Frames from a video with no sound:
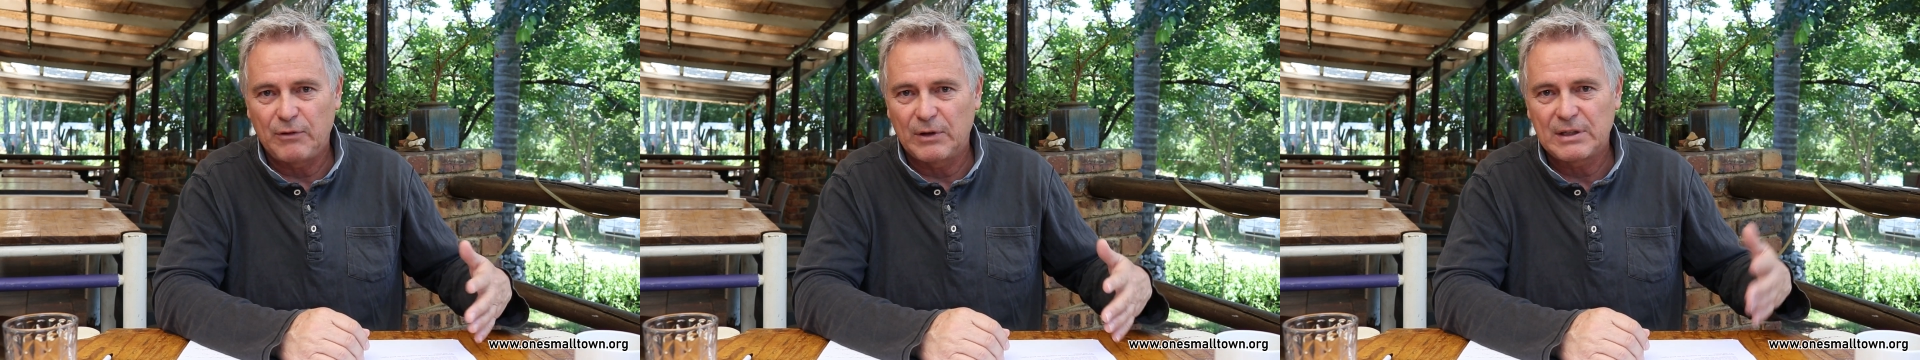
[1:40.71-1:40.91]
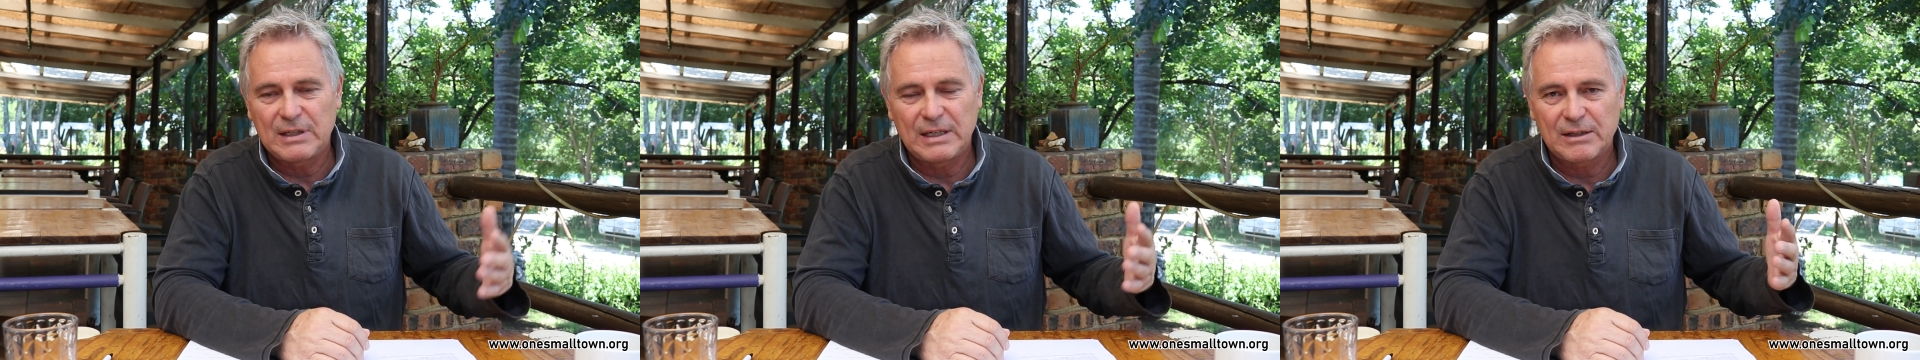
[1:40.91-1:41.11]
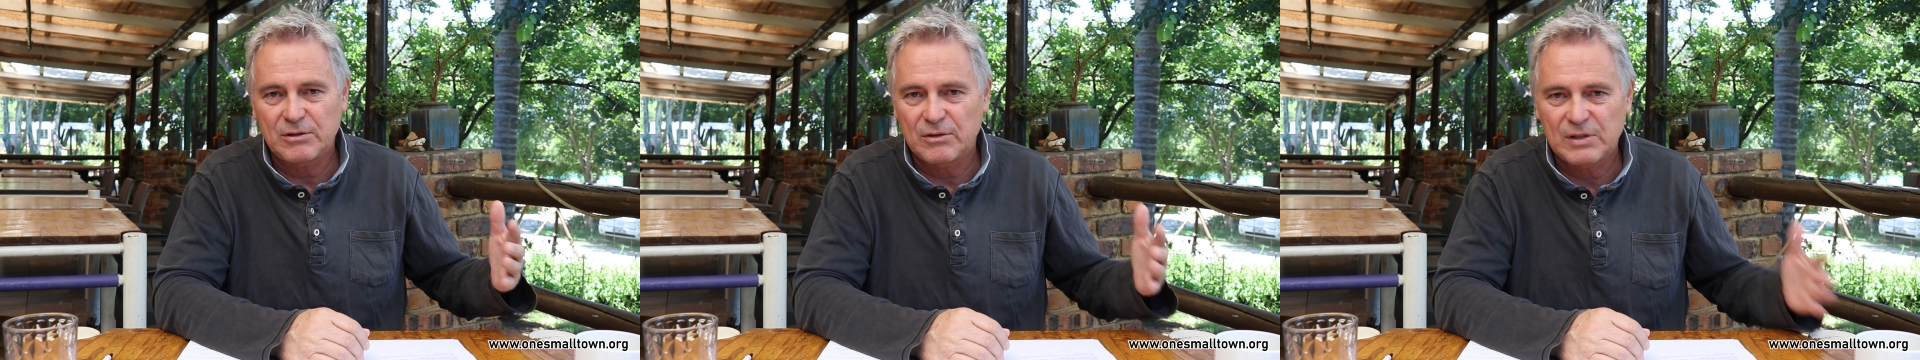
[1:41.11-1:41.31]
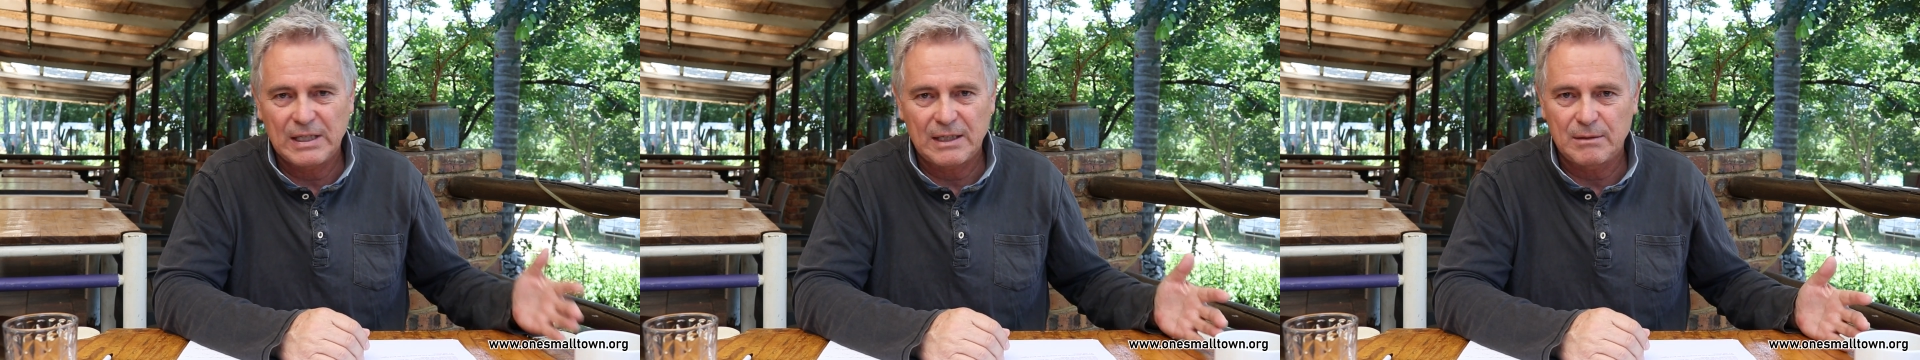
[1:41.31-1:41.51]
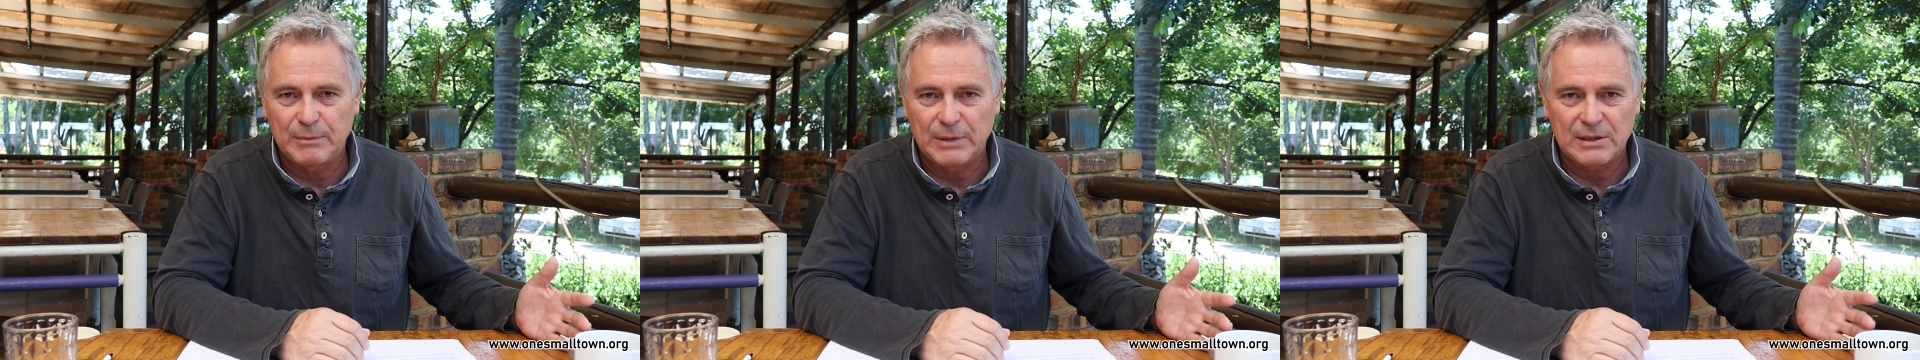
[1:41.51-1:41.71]
for International
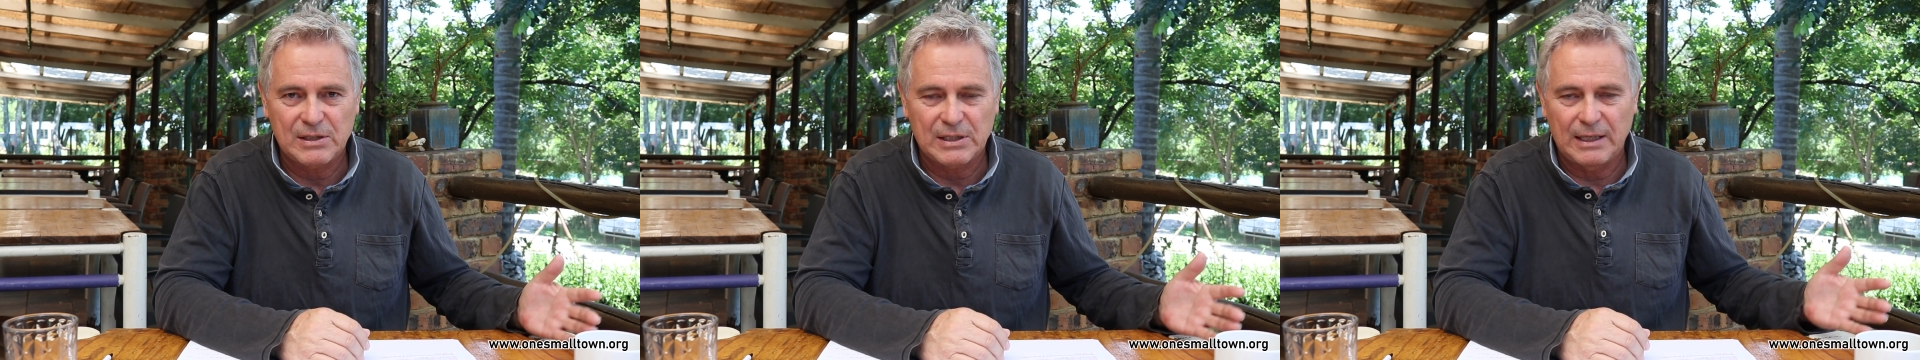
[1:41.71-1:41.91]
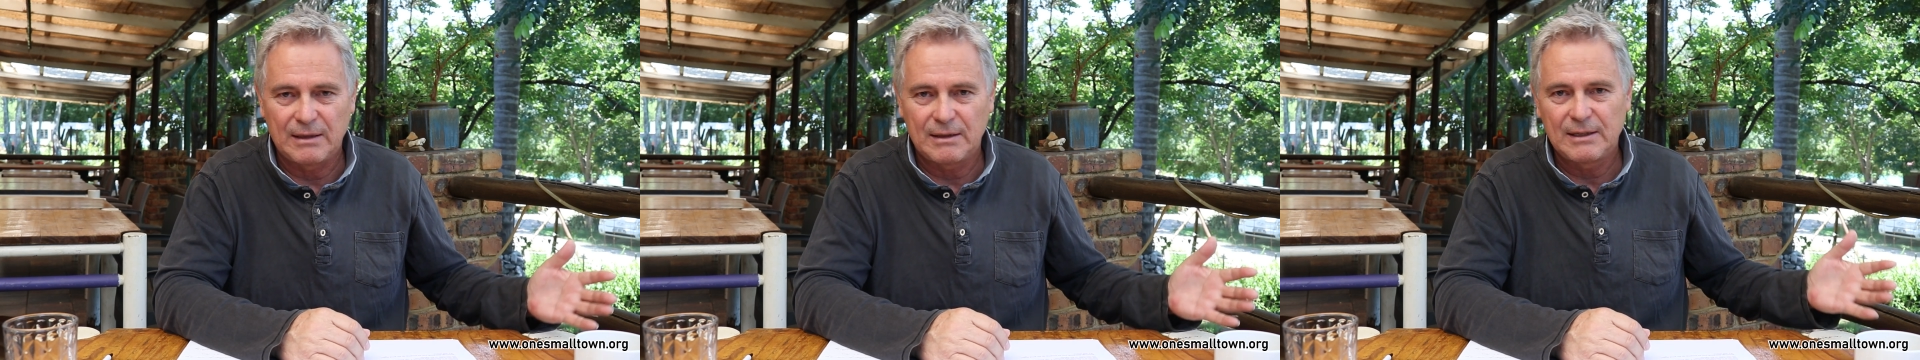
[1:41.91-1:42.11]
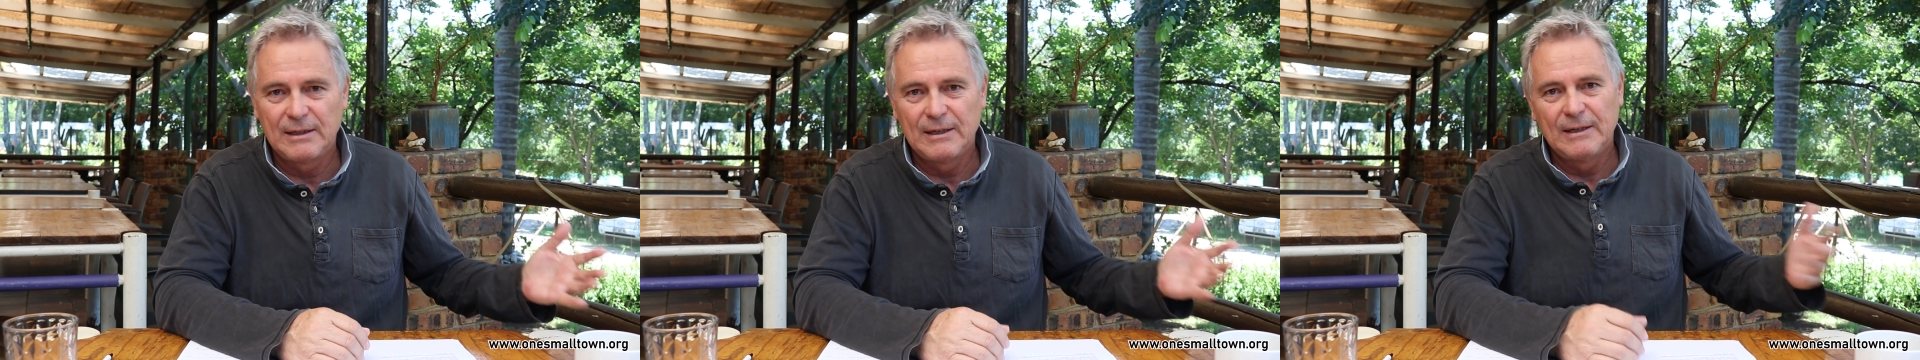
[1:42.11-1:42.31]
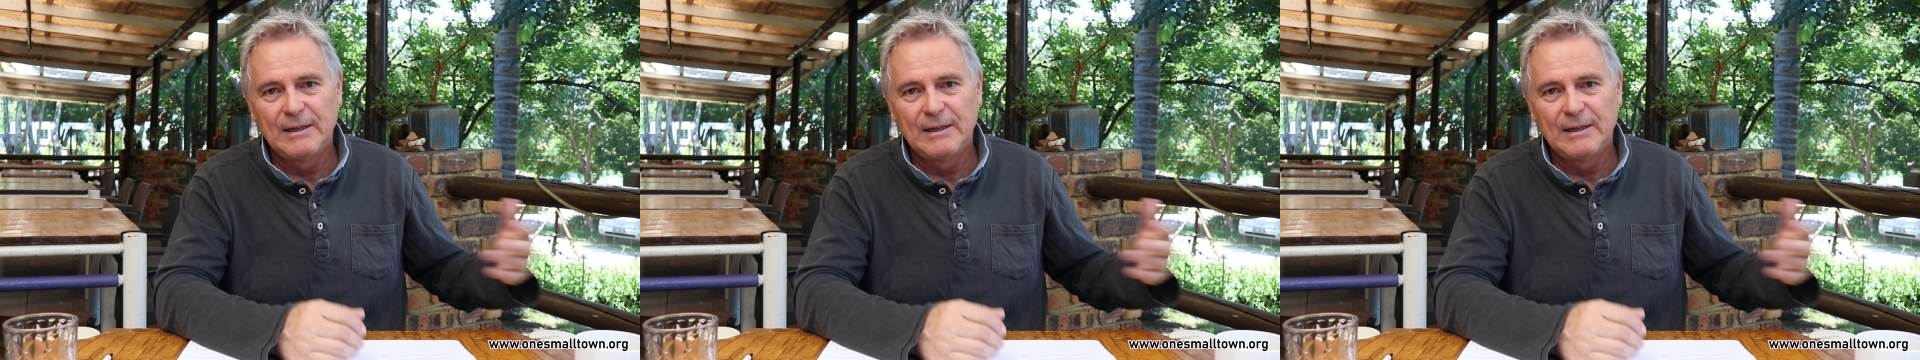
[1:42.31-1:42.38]
Settlements and